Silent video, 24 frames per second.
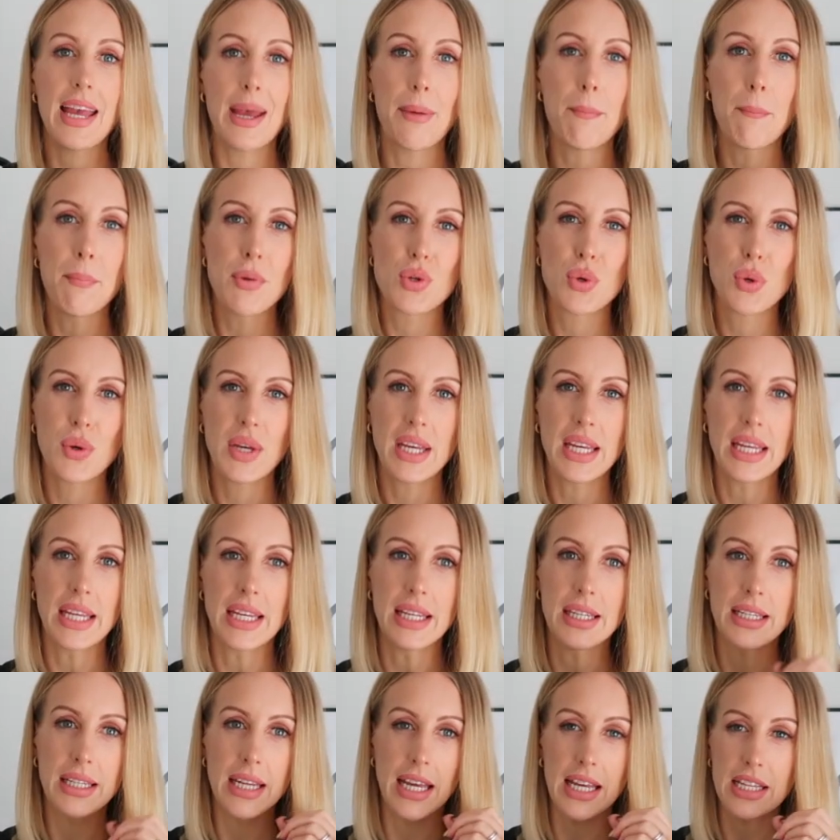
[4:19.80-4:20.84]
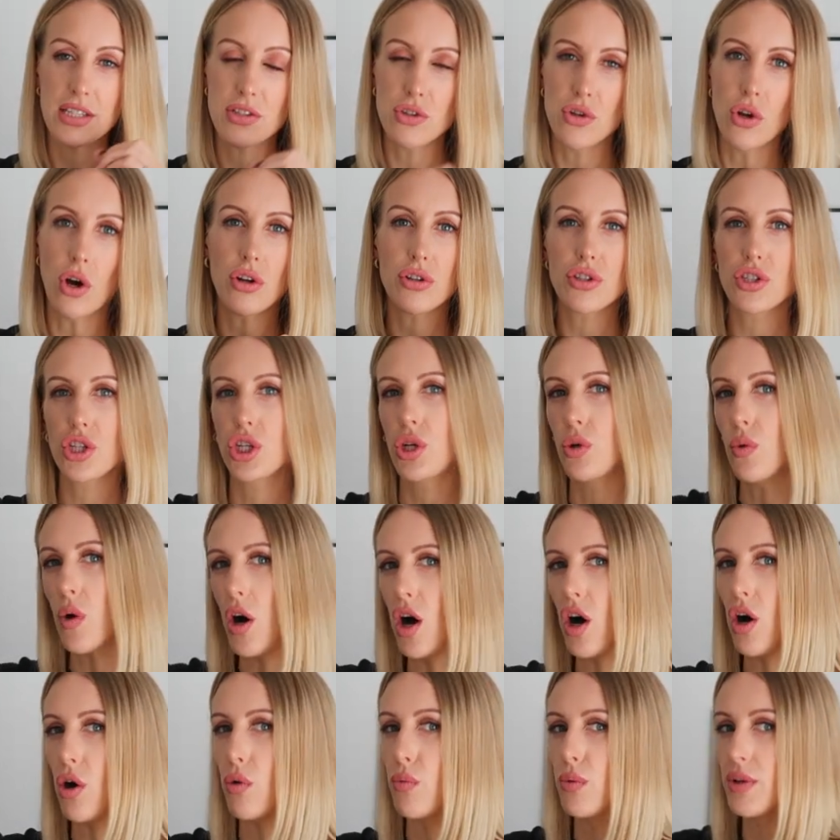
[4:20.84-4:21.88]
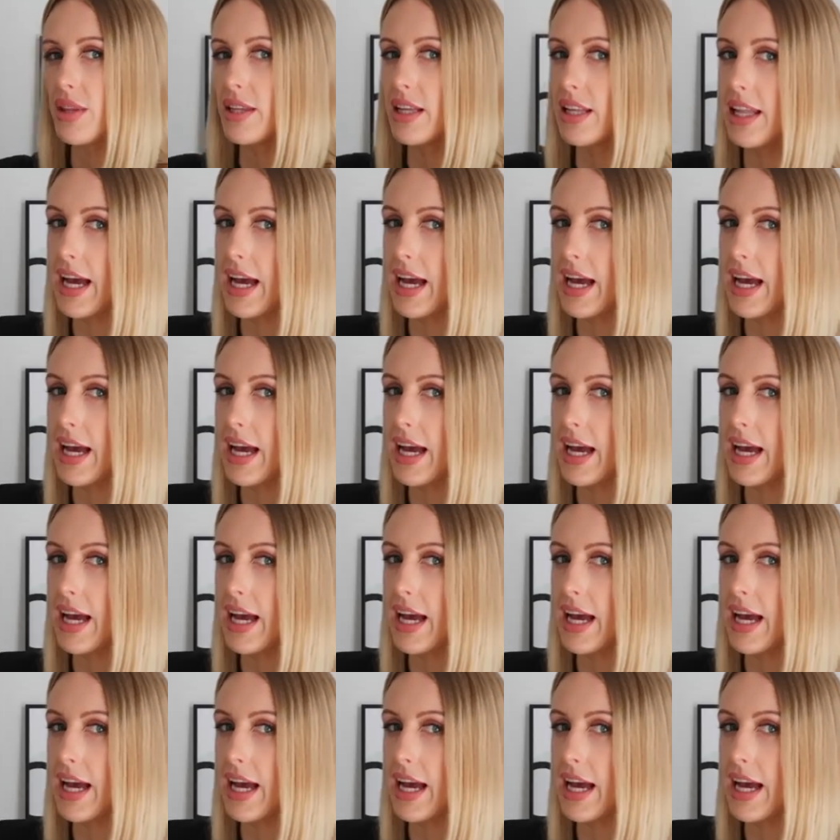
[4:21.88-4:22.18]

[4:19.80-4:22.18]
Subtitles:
in between. It's not too hot with the